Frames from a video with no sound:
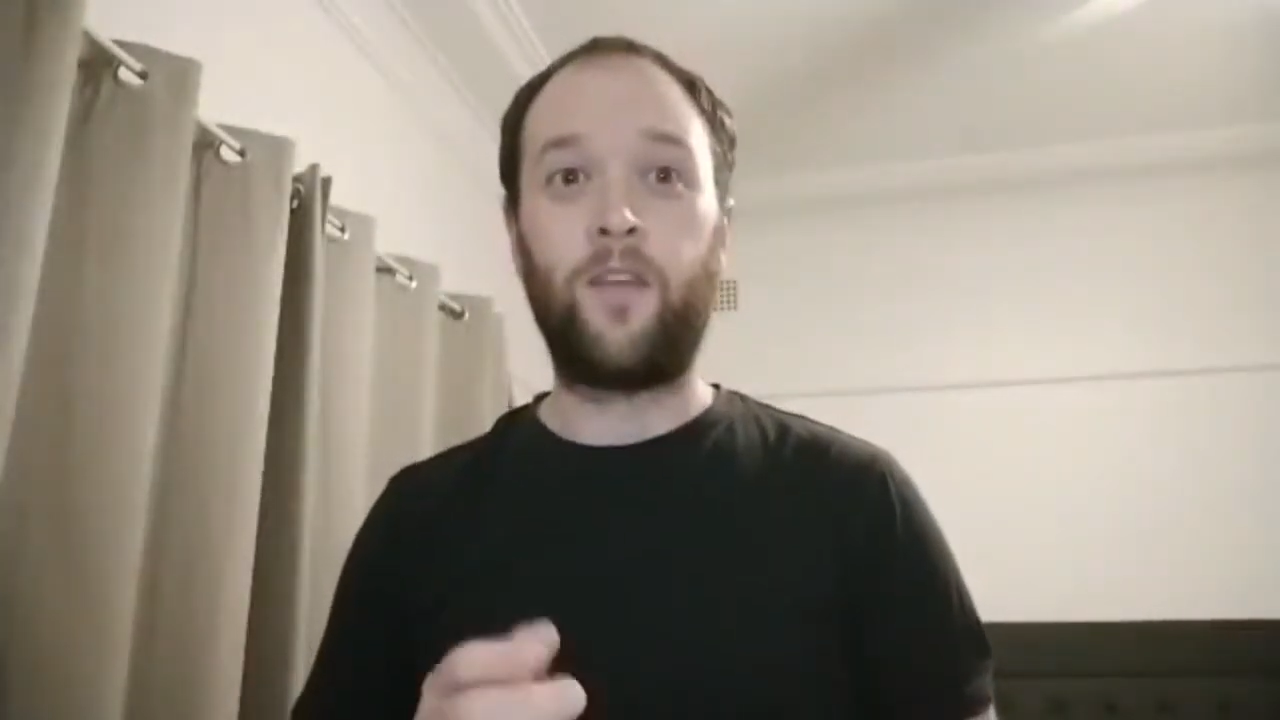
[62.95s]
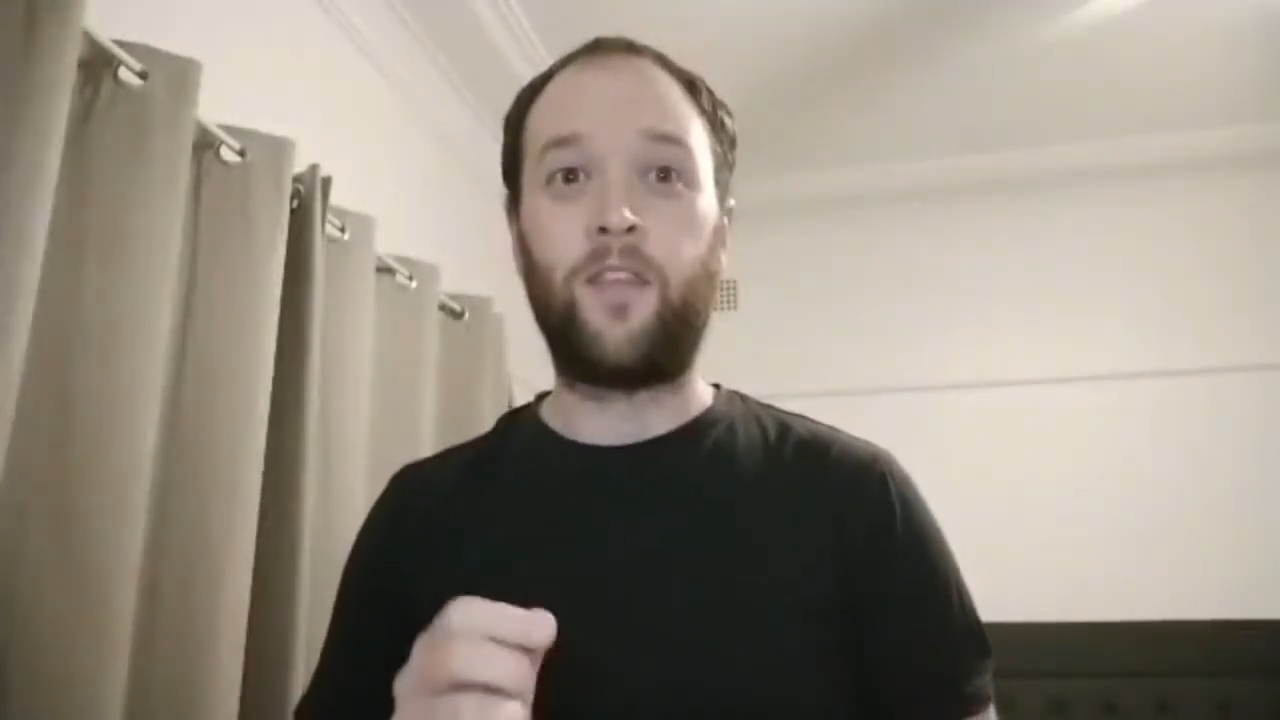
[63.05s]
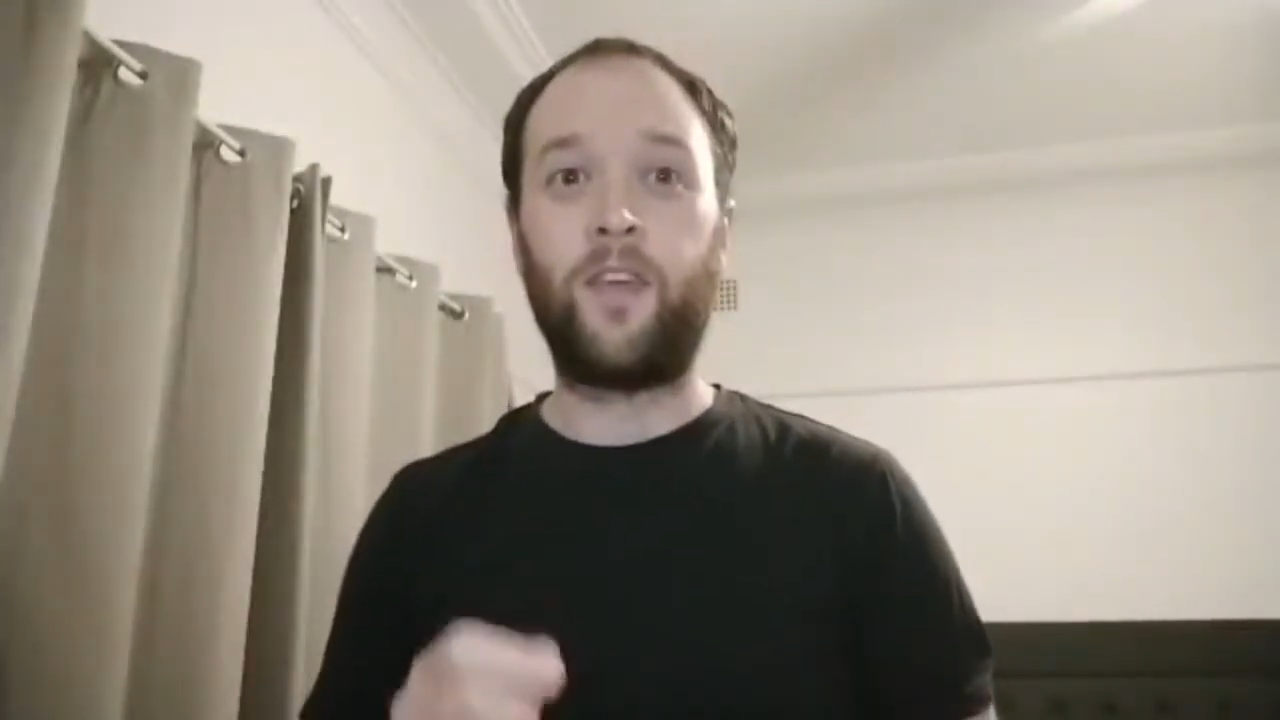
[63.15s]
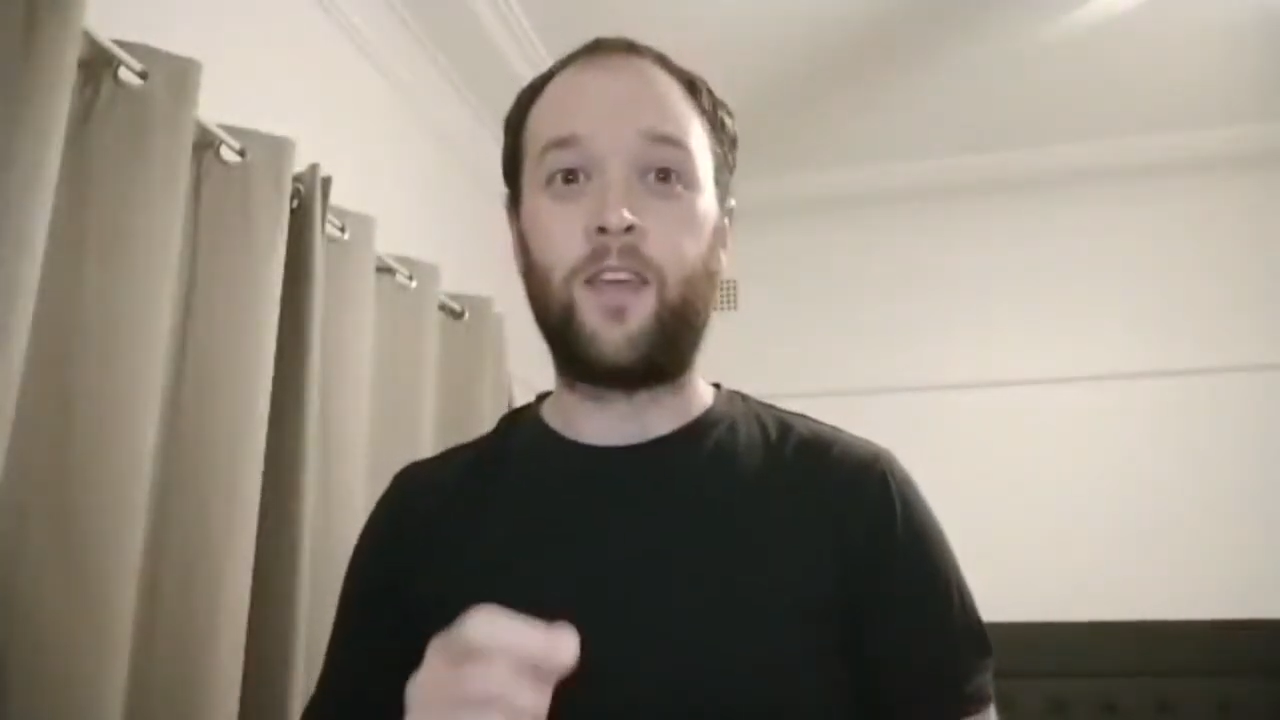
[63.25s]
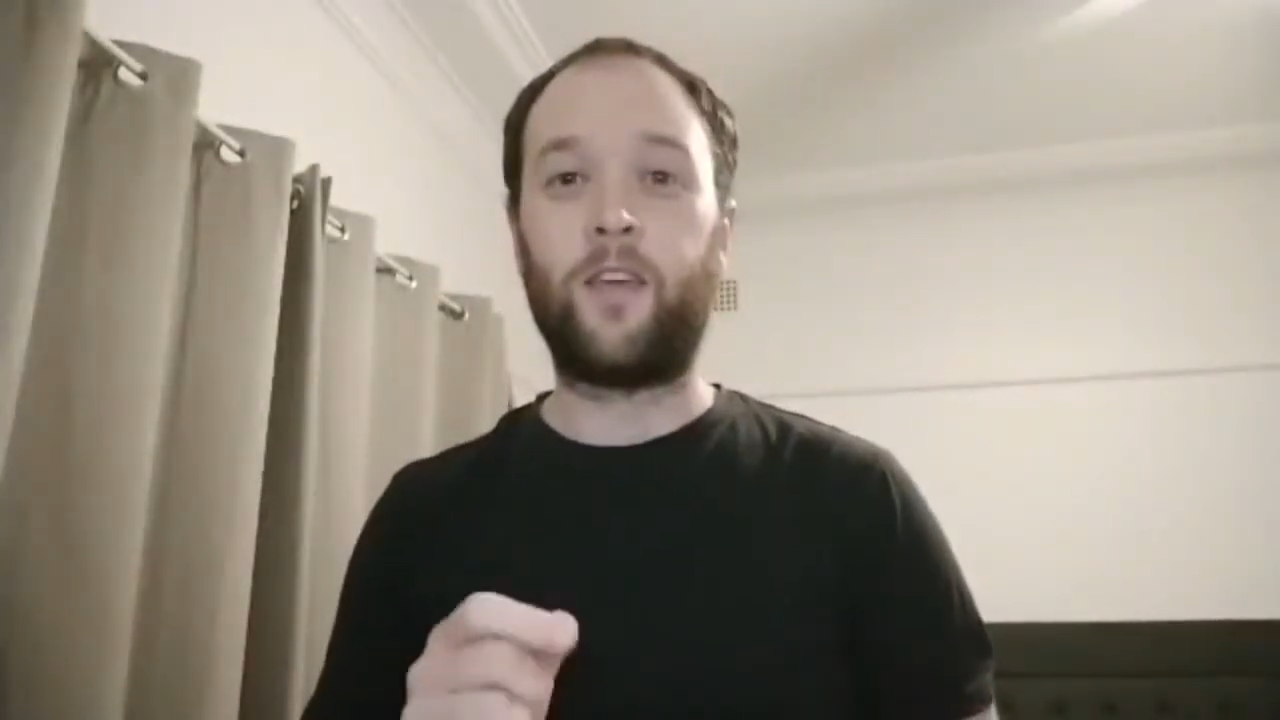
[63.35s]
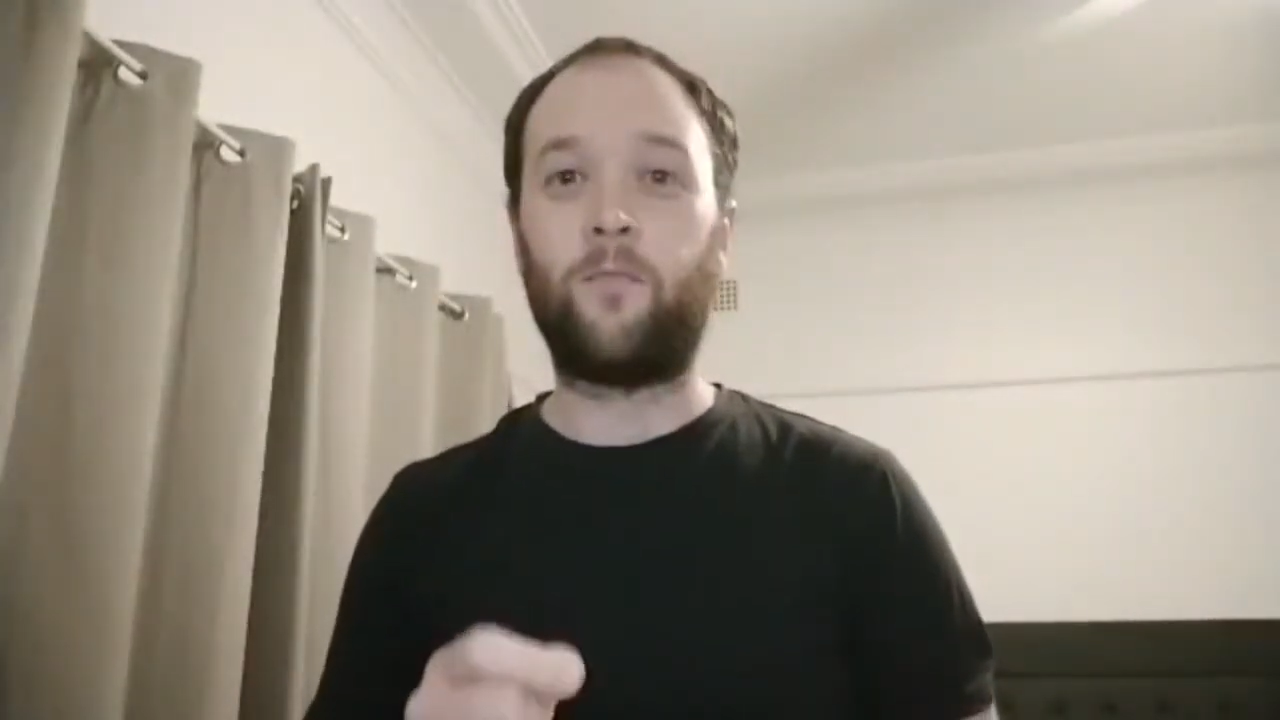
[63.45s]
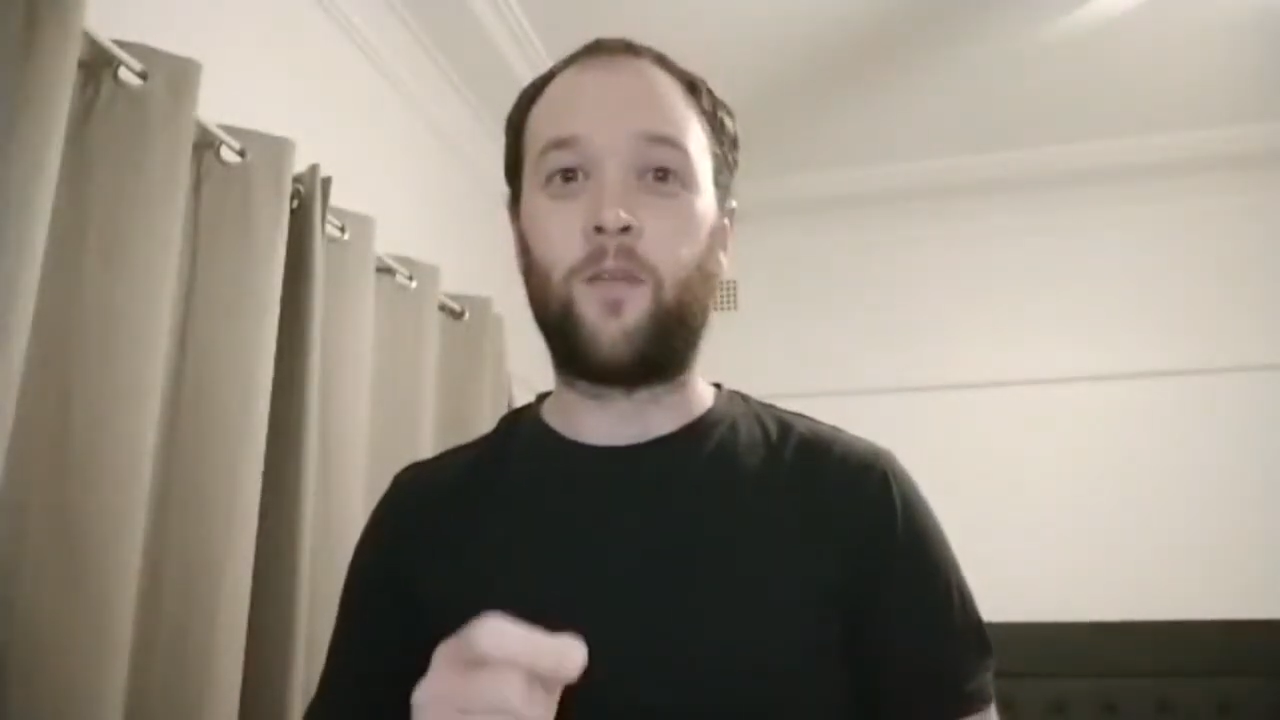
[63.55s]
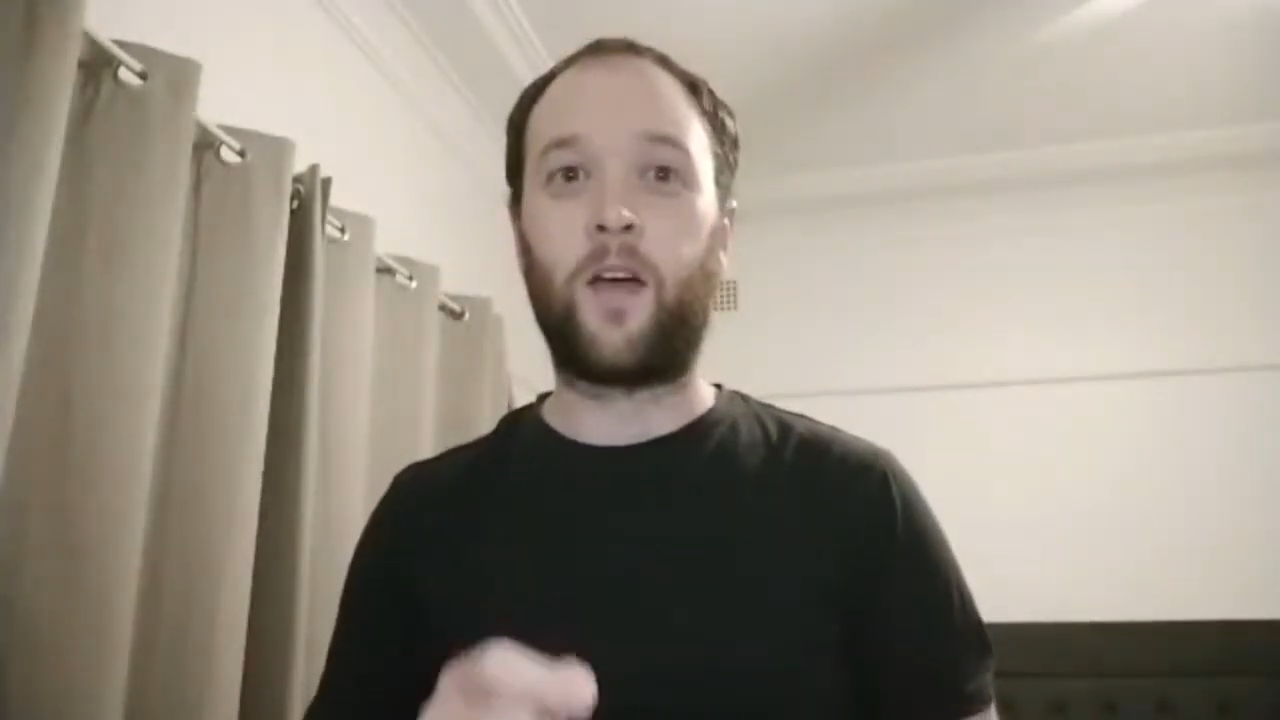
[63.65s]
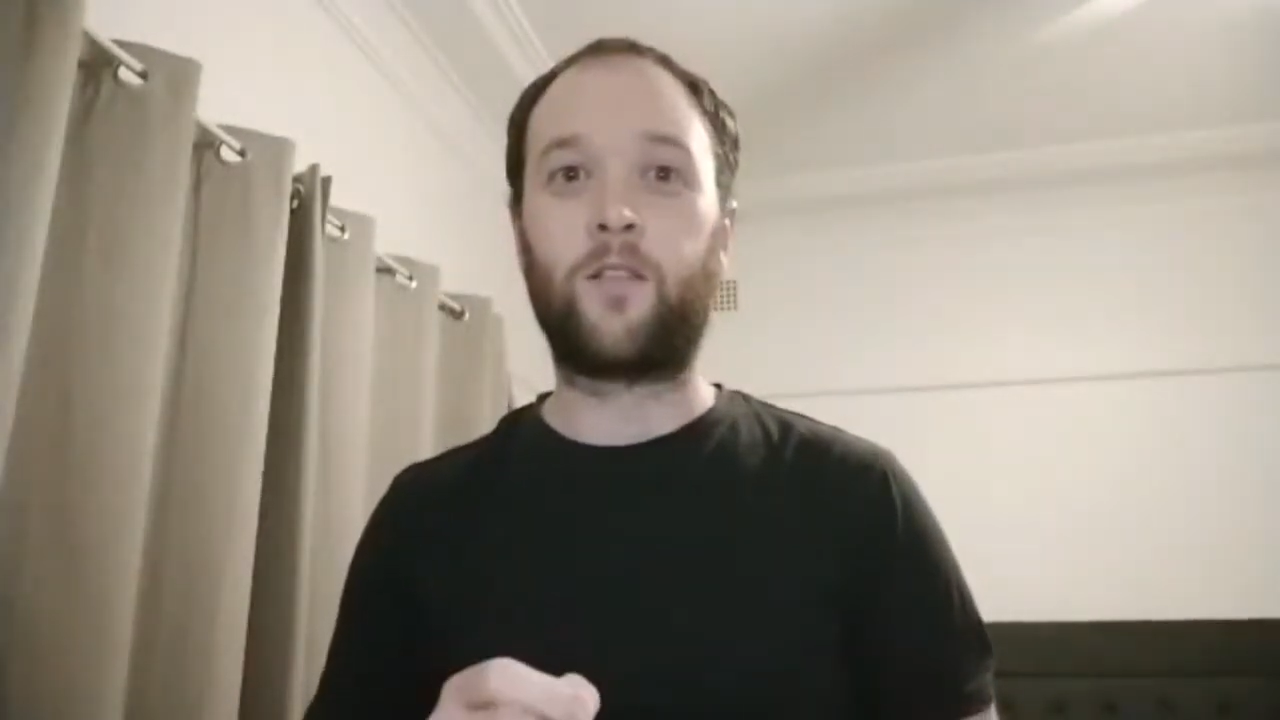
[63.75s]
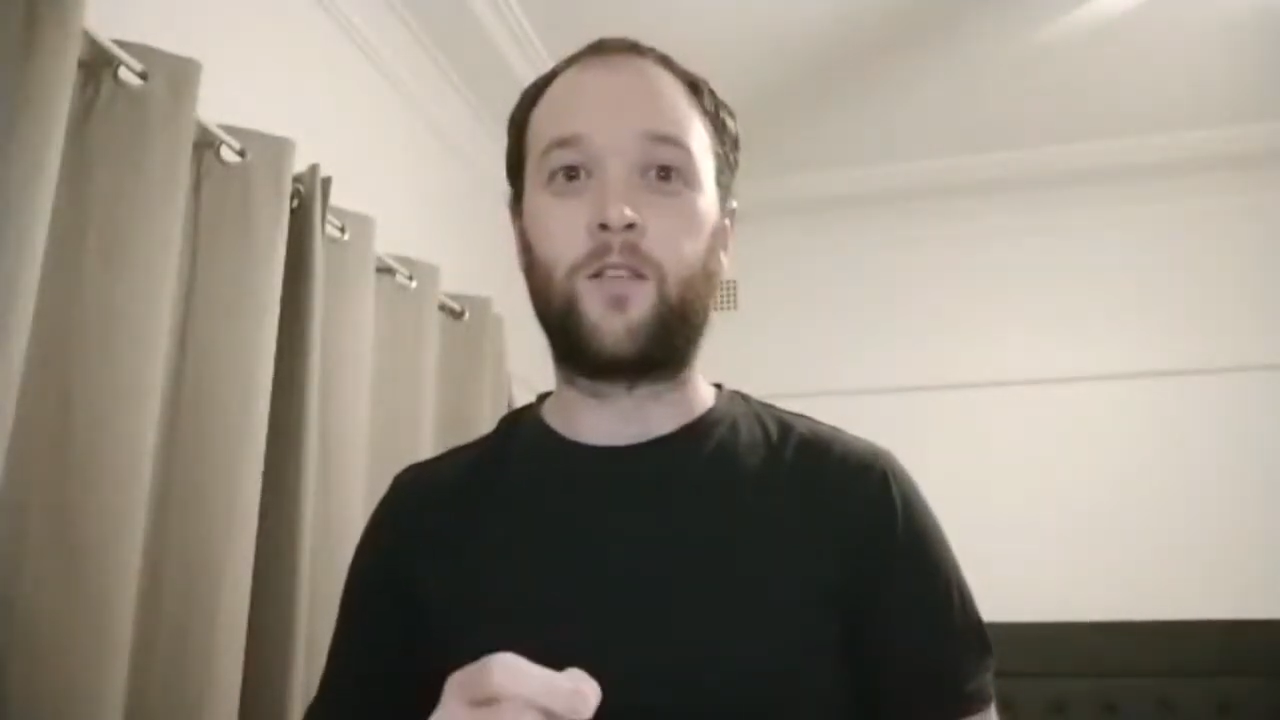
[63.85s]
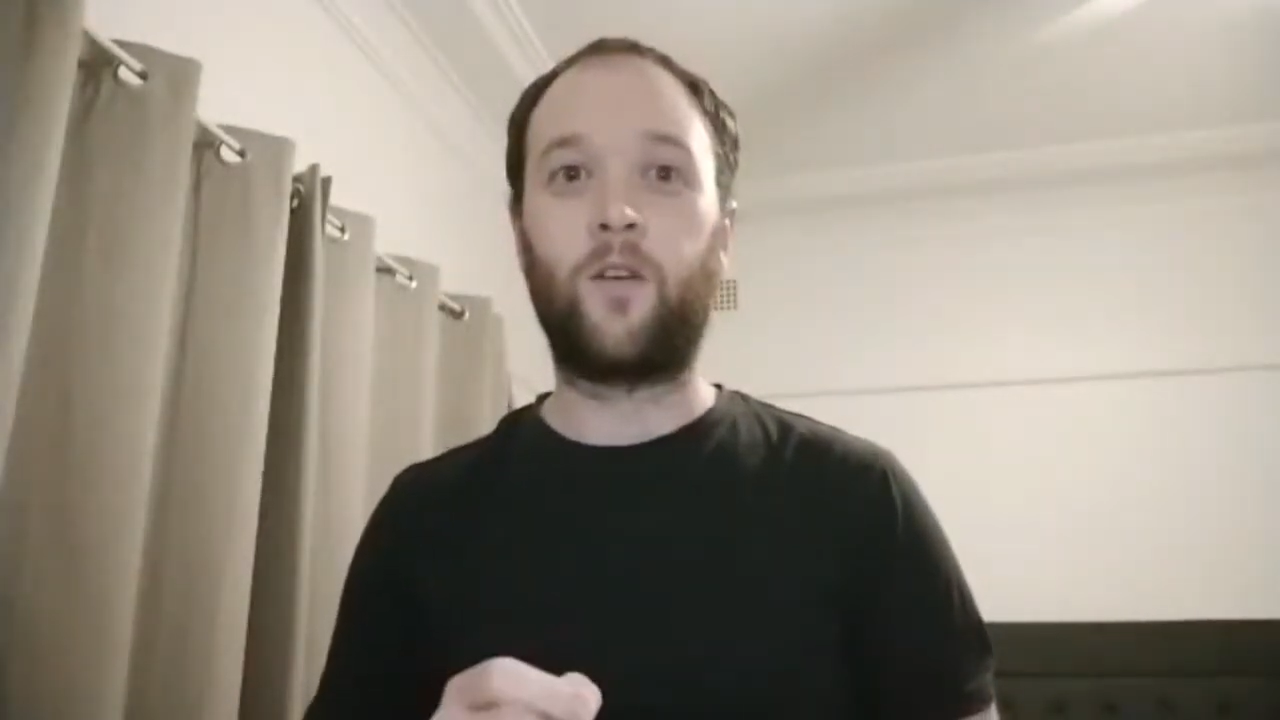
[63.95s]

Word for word: thinking about